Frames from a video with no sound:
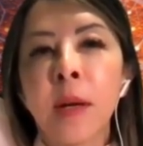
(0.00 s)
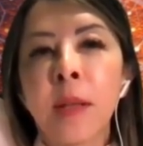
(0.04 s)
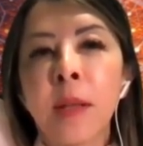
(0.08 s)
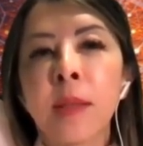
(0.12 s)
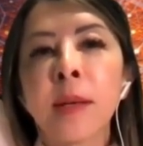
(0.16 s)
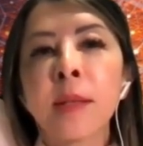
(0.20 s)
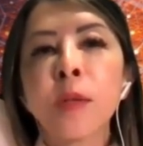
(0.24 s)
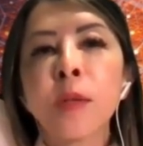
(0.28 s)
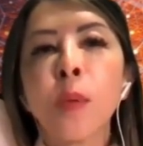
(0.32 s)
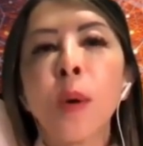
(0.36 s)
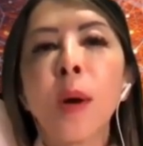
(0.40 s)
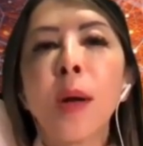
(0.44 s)

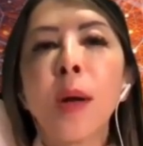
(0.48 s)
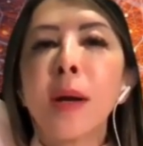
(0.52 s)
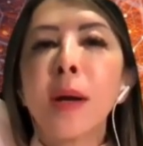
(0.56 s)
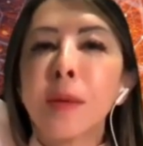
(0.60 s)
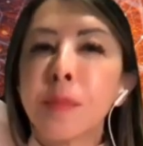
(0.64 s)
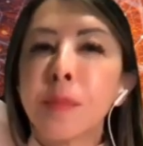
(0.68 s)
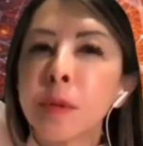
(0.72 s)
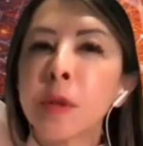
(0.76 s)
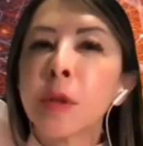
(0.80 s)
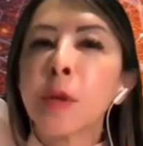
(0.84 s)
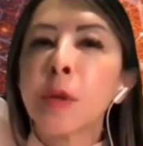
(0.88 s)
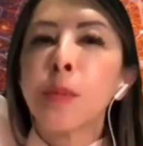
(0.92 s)
That's why
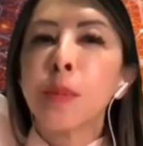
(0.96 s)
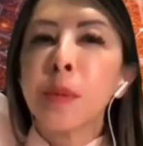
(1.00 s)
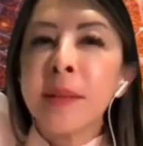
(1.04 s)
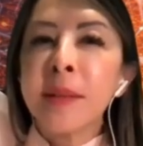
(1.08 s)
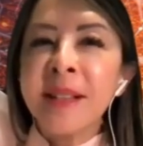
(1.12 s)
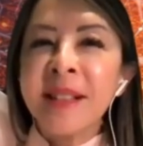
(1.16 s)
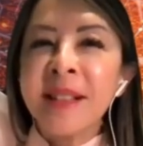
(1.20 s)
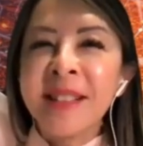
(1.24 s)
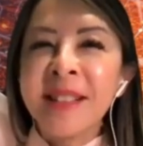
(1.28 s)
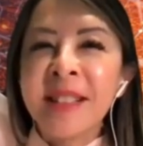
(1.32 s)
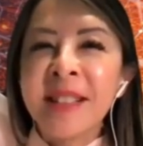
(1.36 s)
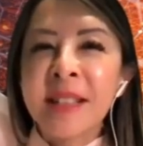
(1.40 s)
I'm so
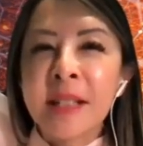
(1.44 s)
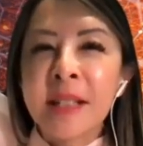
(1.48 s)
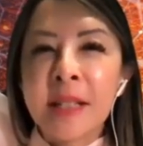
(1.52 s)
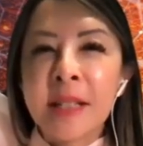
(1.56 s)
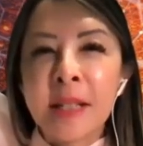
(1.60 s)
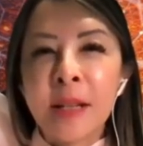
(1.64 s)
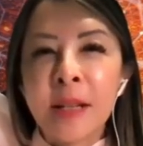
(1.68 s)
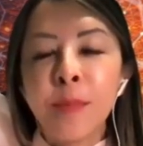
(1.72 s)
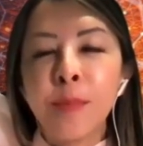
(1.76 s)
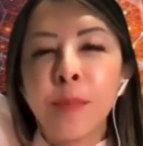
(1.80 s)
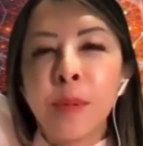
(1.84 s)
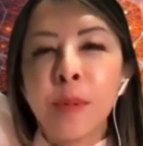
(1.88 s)
pleased to
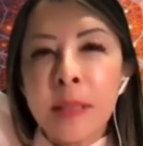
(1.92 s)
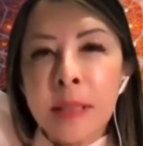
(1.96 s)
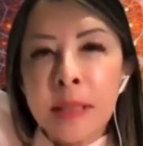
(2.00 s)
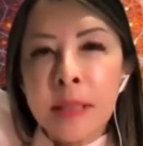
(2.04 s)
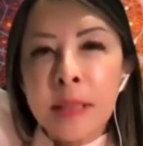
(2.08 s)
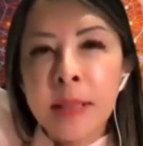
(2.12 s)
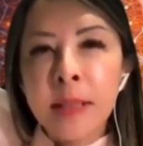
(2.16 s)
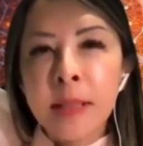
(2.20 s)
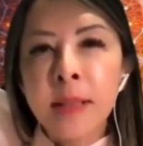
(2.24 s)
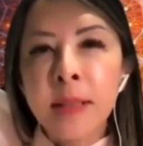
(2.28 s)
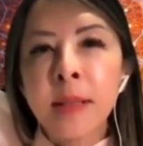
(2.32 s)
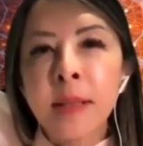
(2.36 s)
see
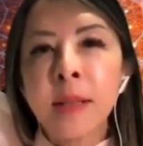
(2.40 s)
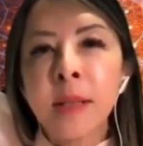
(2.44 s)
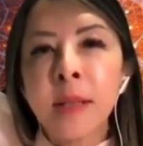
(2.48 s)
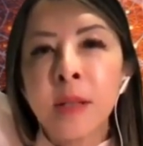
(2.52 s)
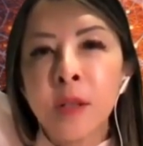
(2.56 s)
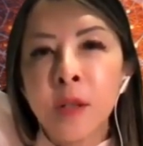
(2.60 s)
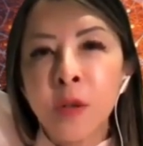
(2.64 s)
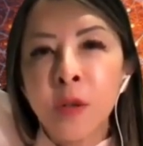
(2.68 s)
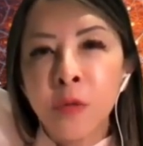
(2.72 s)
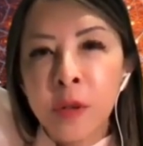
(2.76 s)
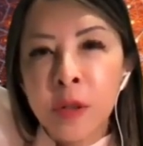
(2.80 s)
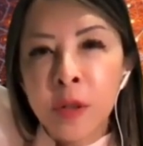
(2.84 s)
businesses and
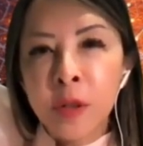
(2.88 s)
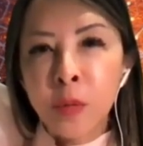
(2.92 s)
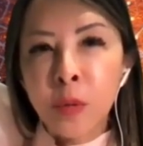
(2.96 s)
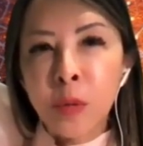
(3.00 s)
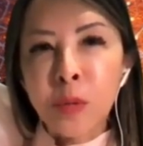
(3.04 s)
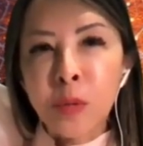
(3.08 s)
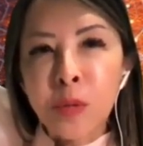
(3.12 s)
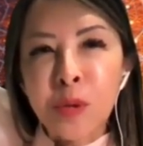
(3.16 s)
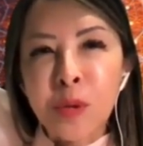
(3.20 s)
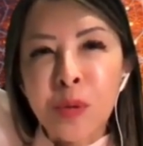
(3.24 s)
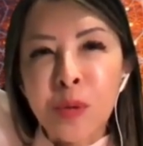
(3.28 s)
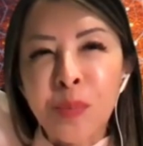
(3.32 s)

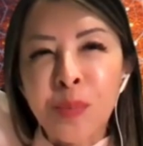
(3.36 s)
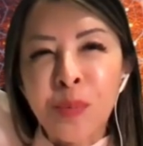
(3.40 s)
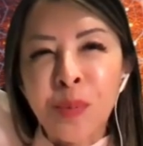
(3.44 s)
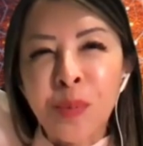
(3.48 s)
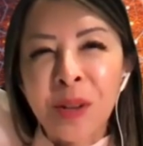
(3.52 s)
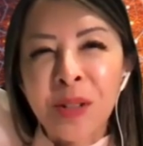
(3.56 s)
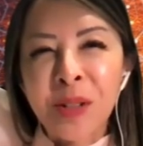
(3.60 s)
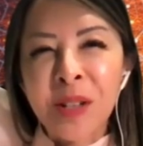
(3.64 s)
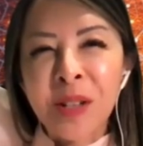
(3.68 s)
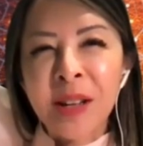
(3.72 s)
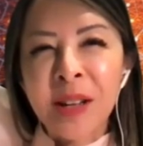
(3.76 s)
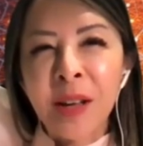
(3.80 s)
individuals
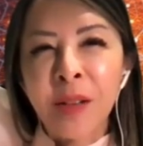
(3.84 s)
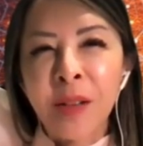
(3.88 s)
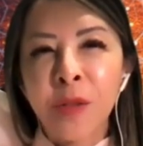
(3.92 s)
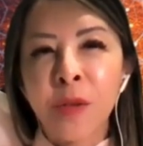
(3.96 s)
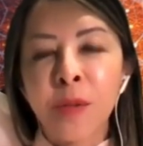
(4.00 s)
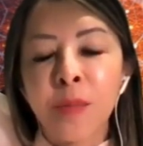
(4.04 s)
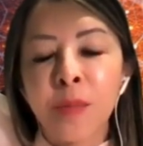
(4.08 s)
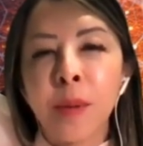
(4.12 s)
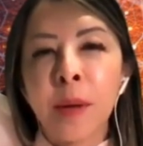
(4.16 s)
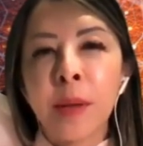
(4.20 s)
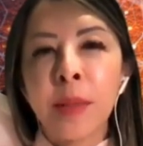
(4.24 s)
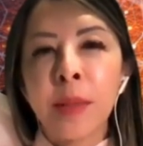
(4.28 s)
brought
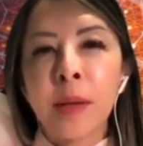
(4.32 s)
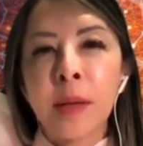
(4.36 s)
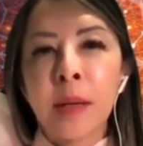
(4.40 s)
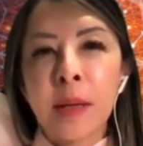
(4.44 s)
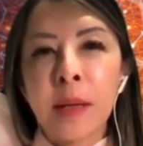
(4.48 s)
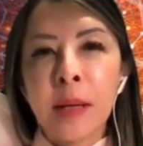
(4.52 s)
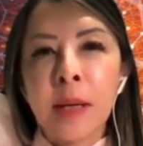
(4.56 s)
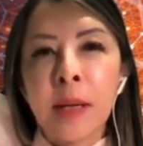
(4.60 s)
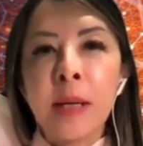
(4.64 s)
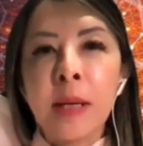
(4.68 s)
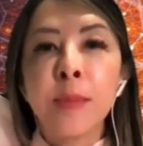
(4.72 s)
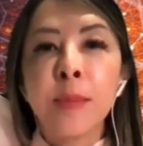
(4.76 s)
together by the
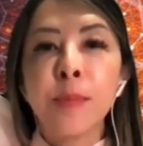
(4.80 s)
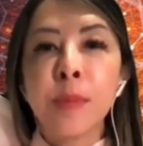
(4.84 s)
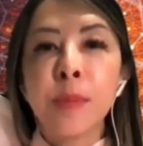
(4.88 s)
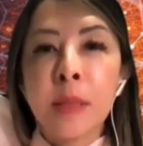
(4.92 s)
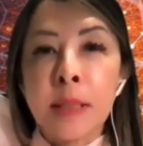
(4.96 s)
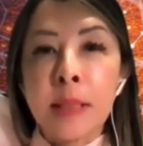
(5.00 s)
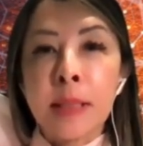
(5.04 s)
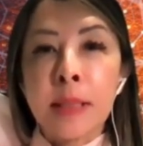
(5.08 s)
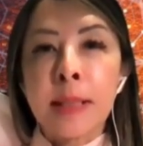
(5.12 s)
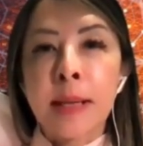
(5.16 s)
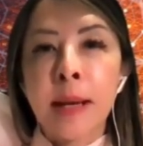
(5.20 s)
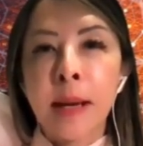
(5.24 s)
Canadian
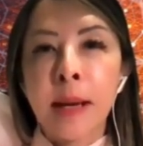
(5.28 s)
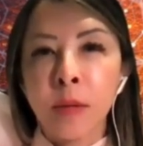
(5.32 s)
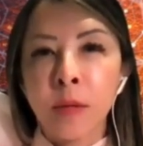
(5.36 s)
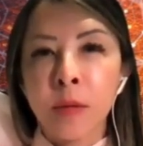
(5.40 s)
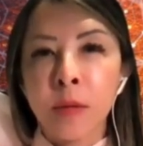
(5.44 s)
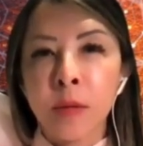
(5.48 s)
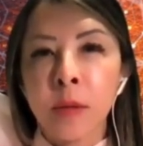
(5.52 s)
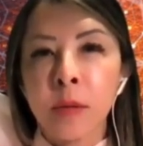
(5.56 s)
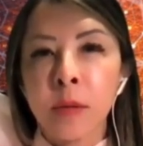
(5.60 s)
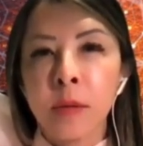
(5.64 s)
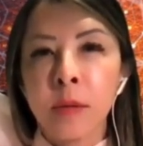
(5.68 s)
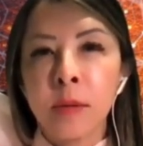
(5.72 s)
Business
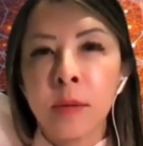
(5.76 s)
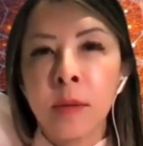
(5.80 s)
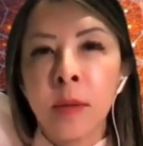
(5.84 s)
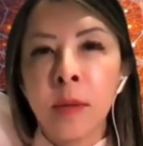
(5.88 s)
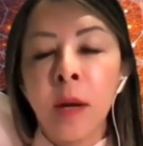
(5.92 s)
Council,